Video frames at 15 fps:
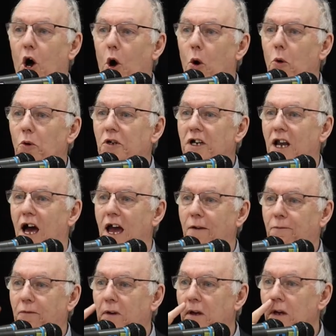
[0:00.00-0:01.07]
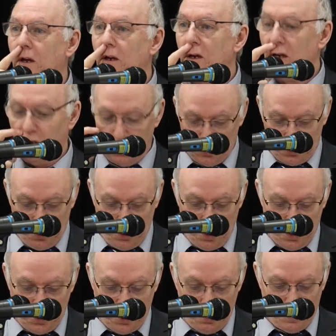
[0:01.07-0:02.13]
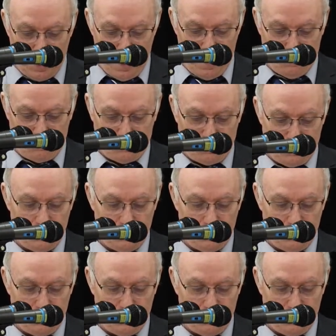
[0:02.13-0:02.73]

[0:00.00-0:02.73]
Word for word: old life to your new life.